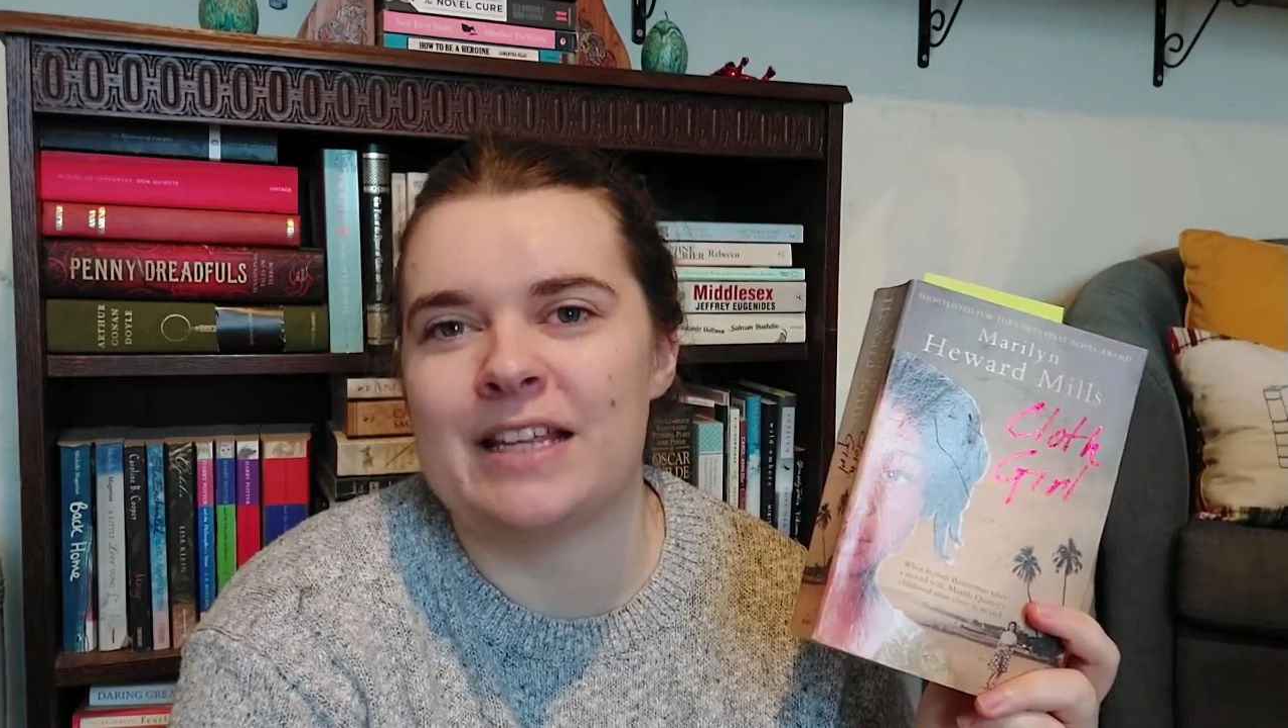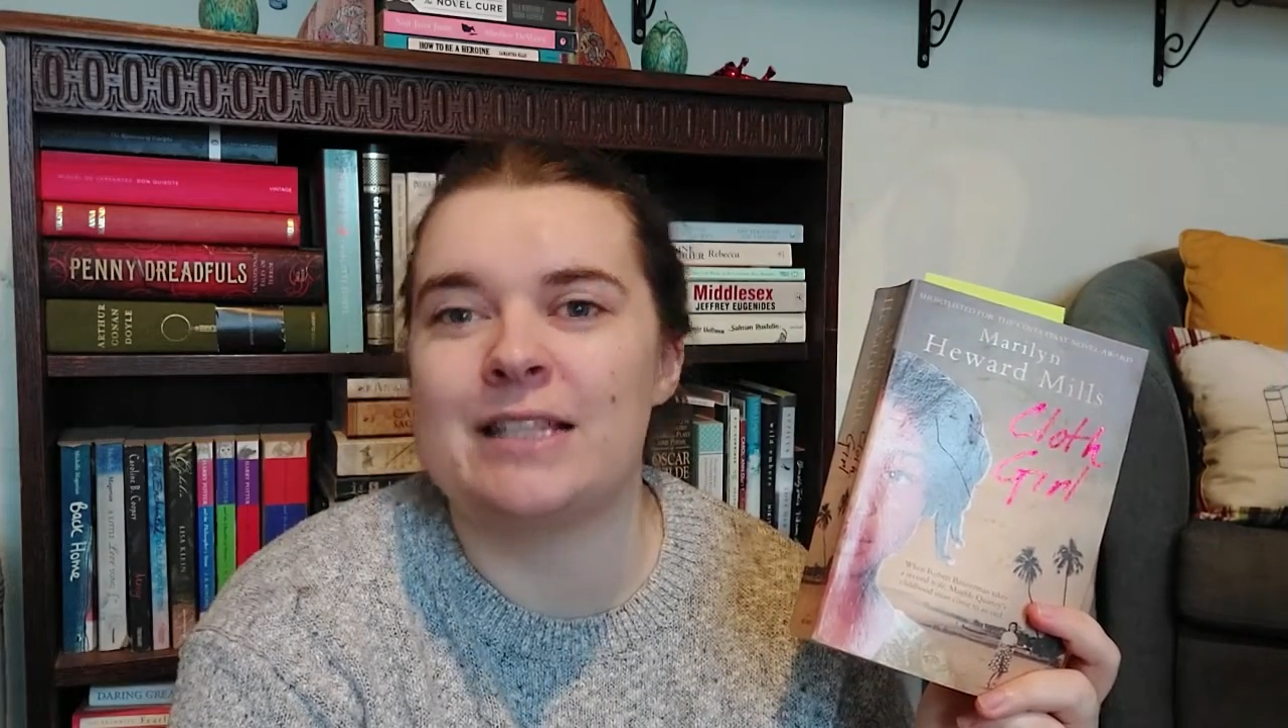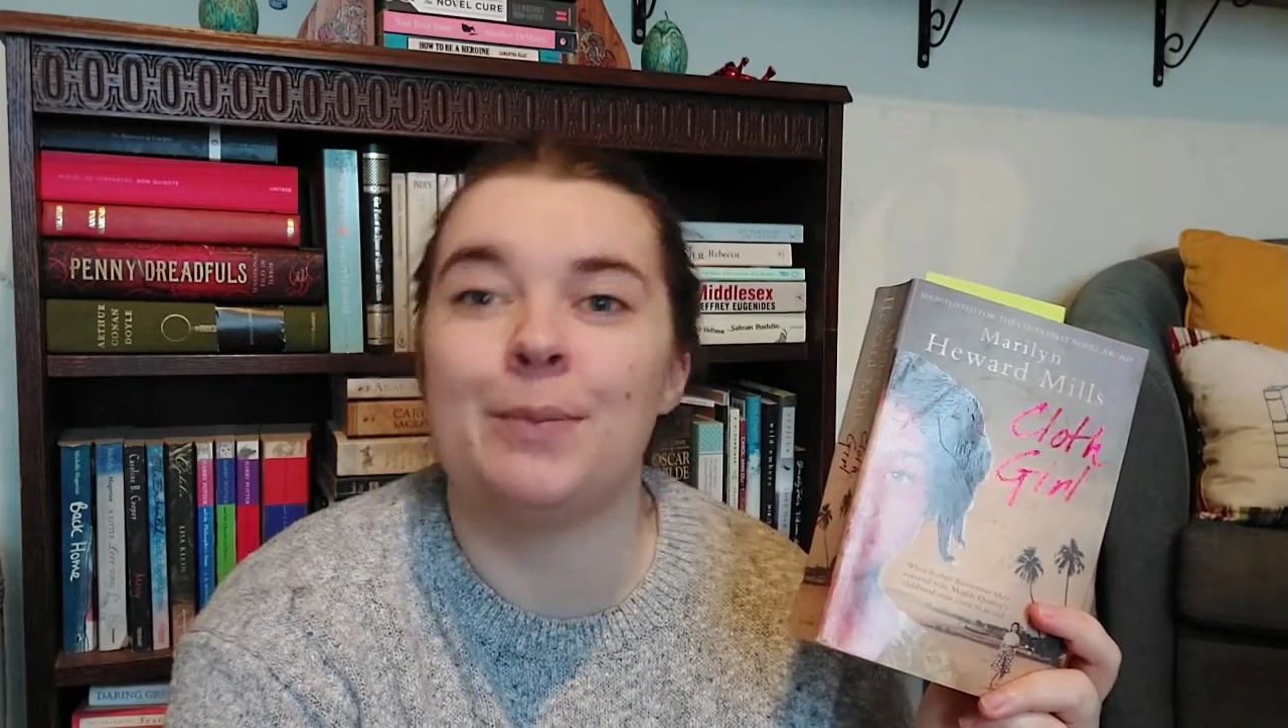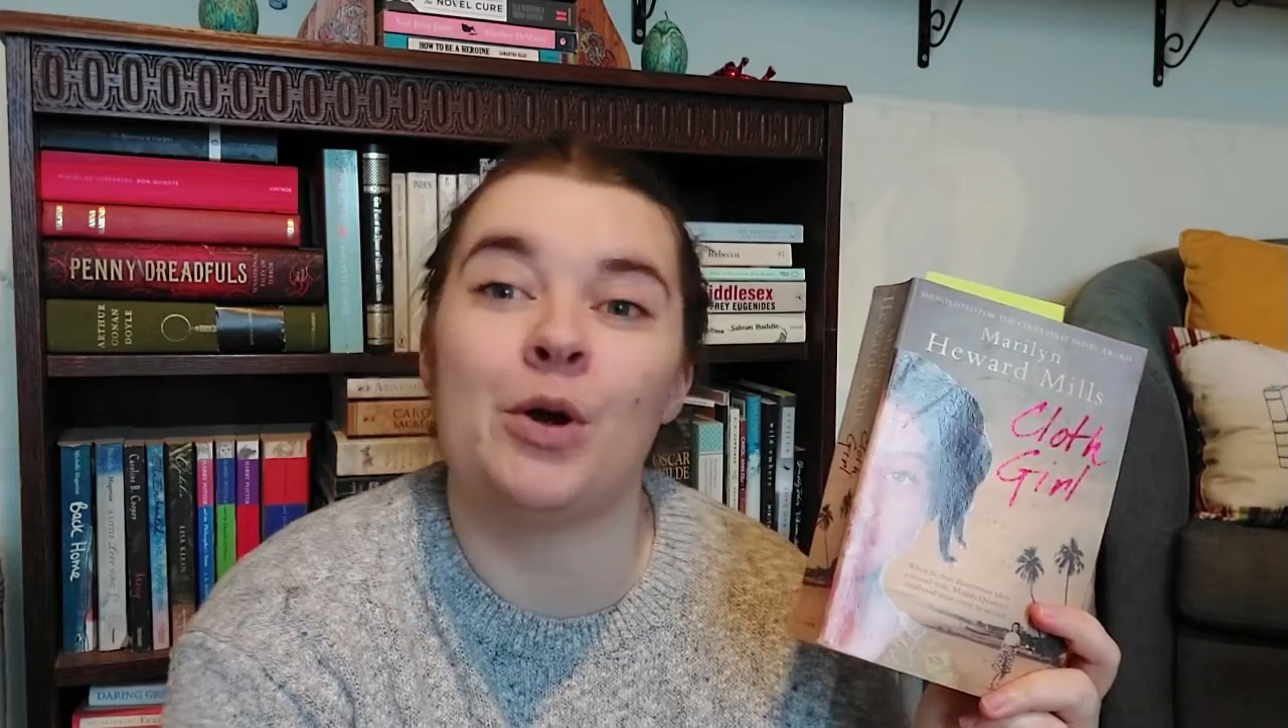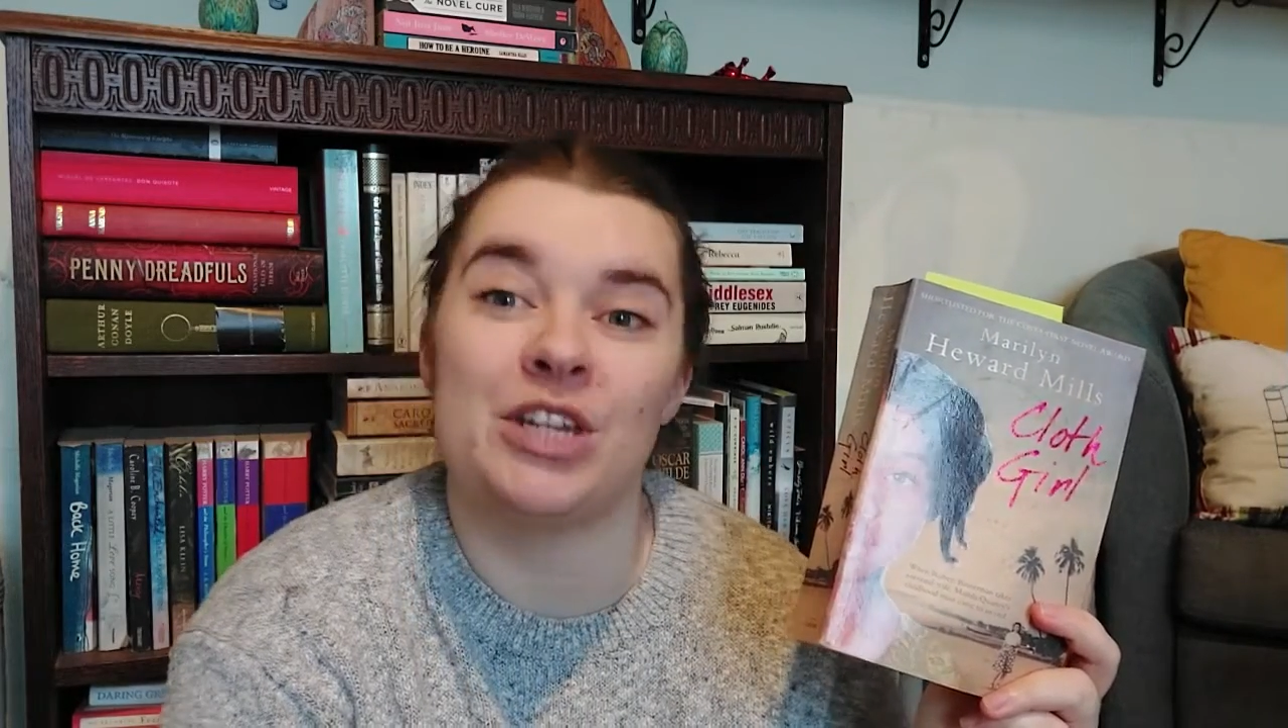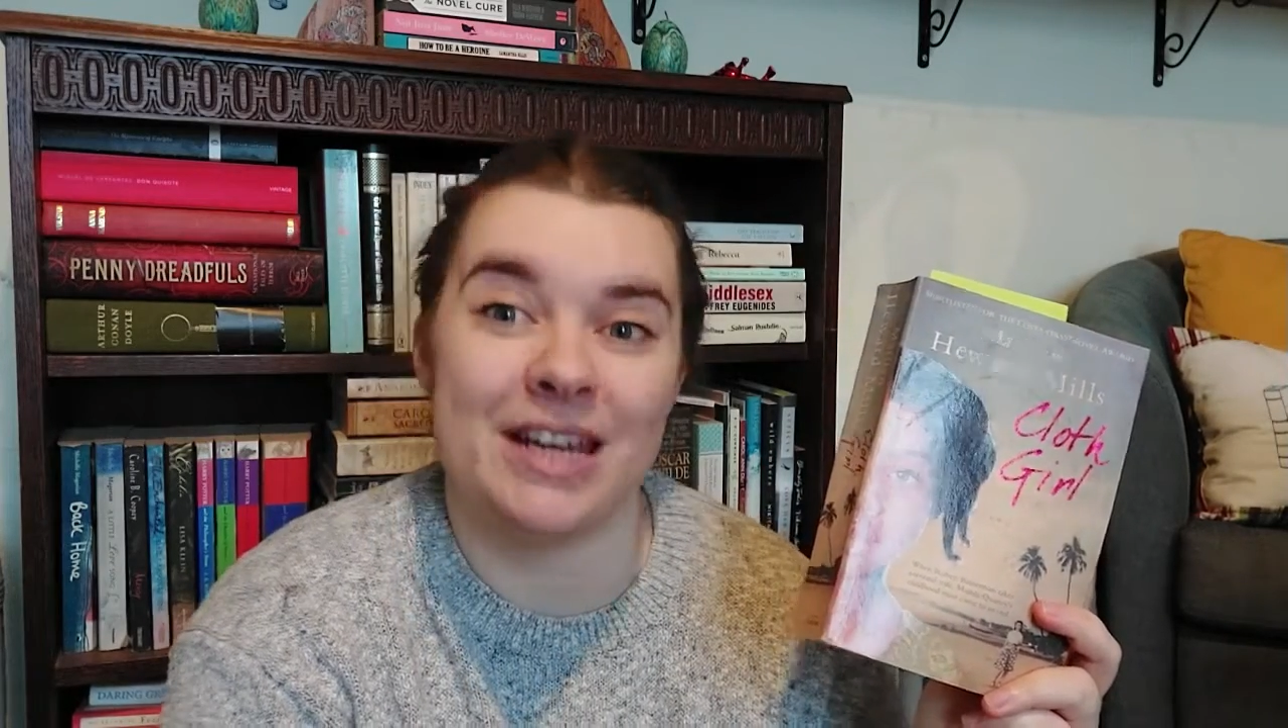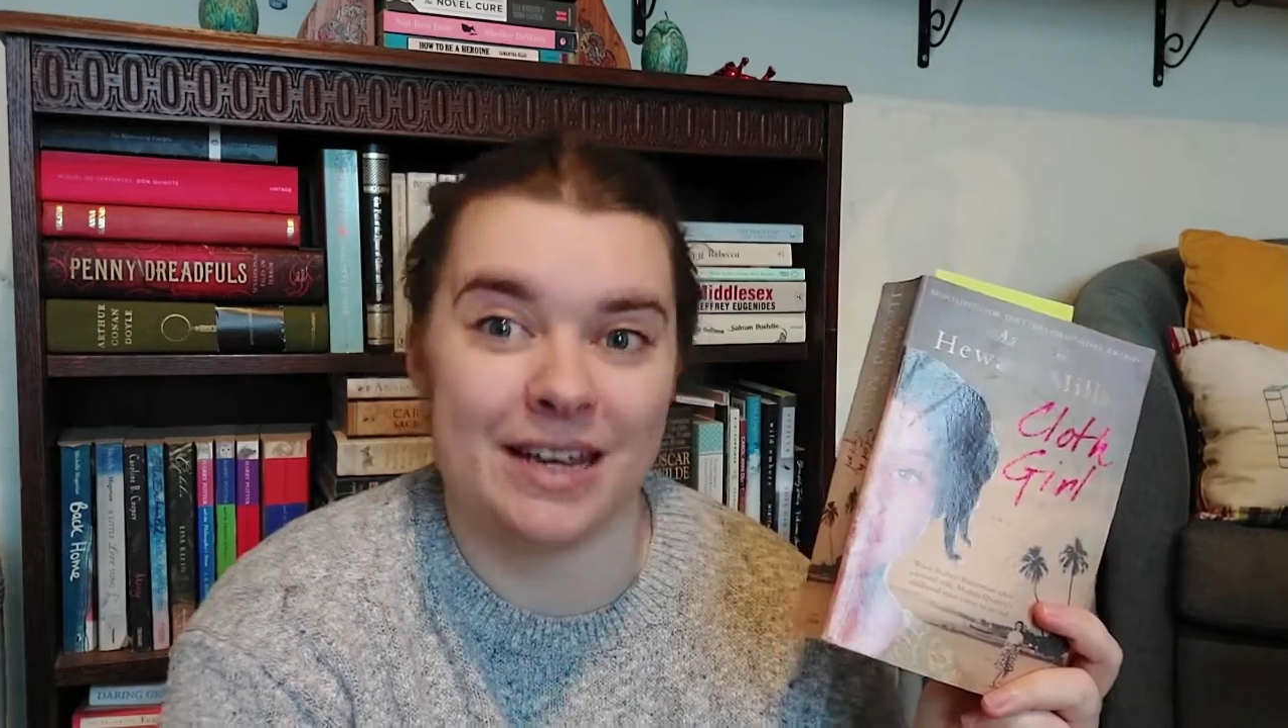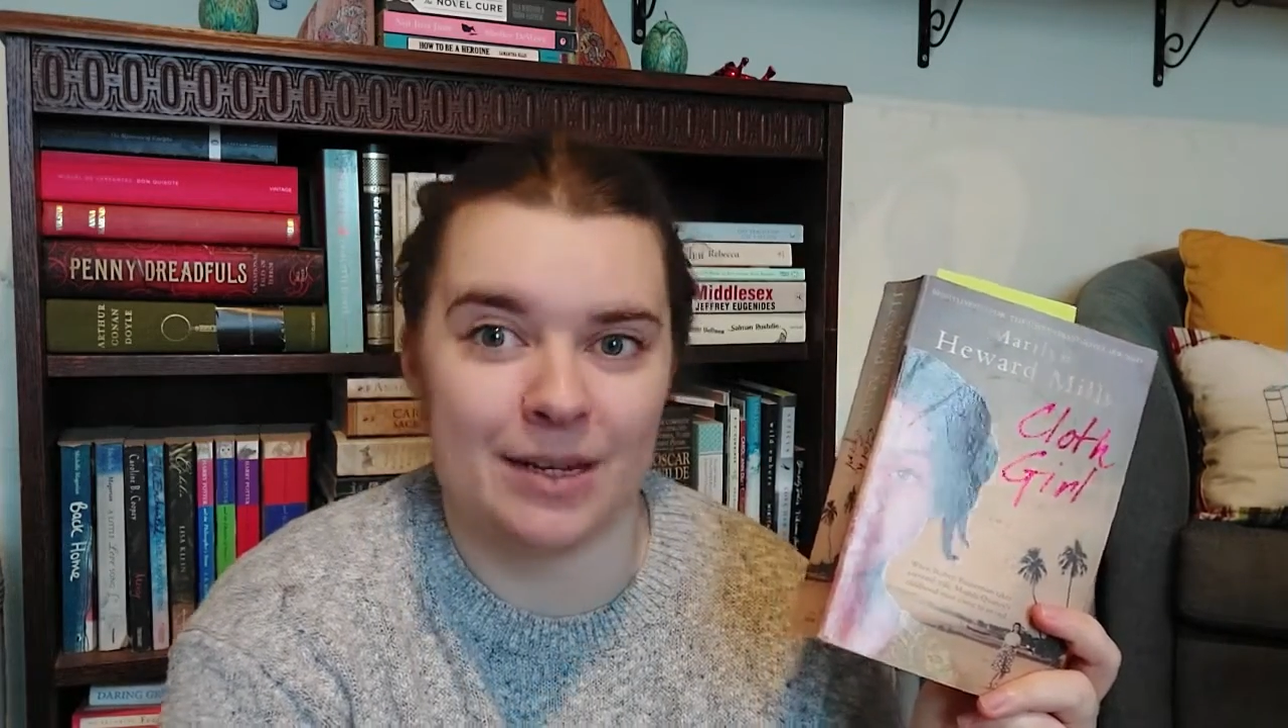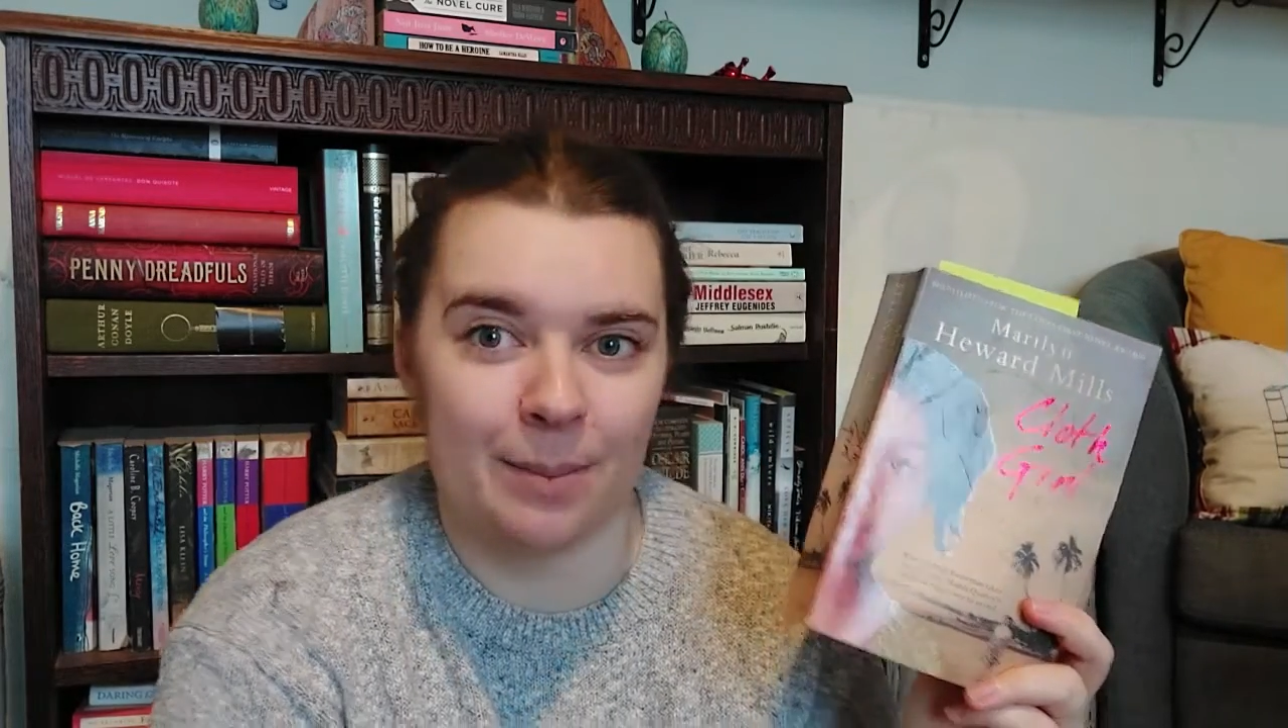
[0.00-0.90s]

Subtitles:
spotted